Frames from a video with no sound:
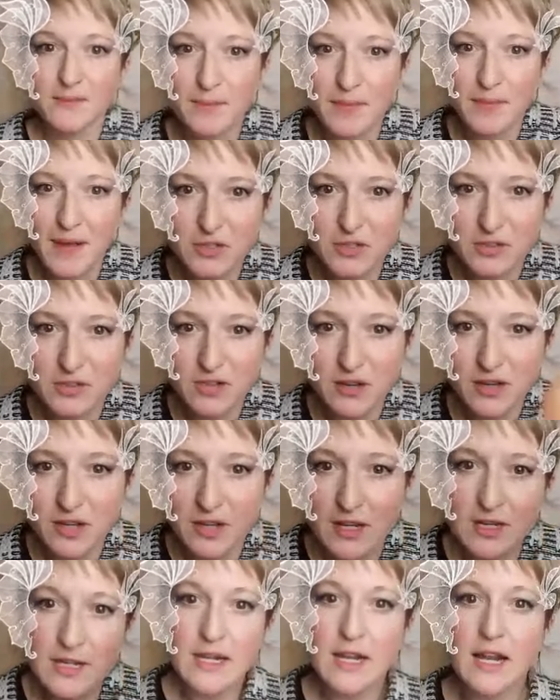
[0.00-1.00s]
Battery's
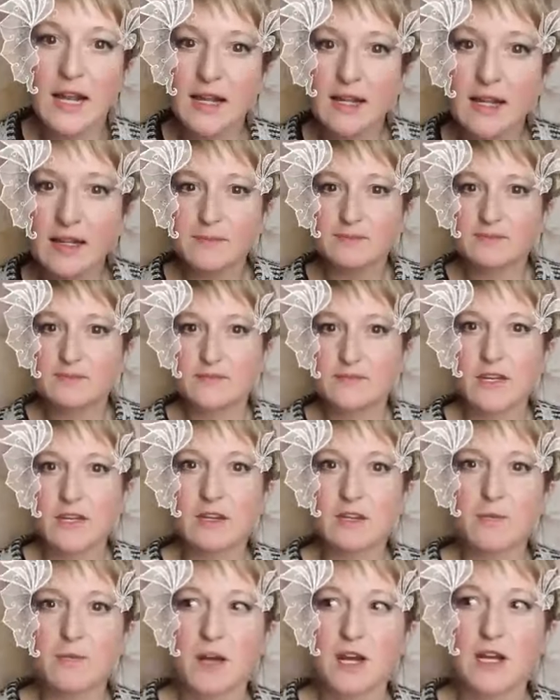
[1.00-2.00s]
going.
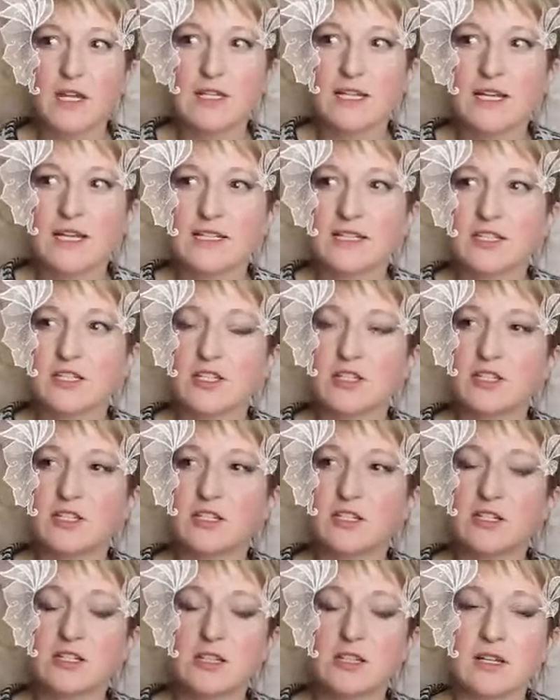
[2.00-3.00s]
Another part of that is
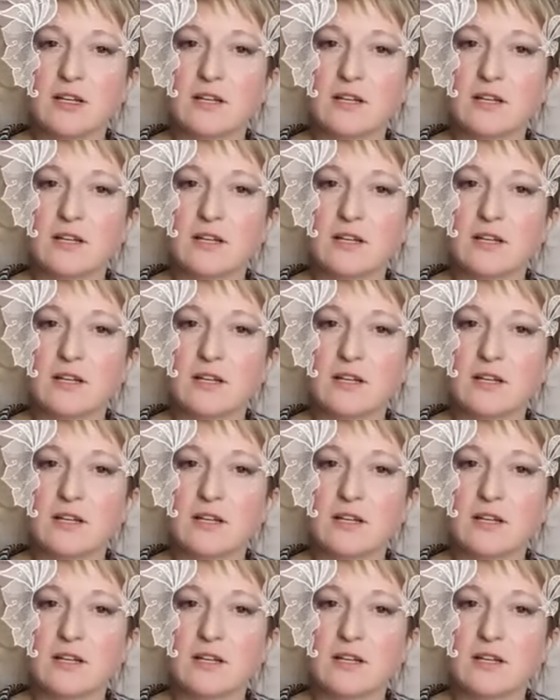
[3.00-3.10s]
just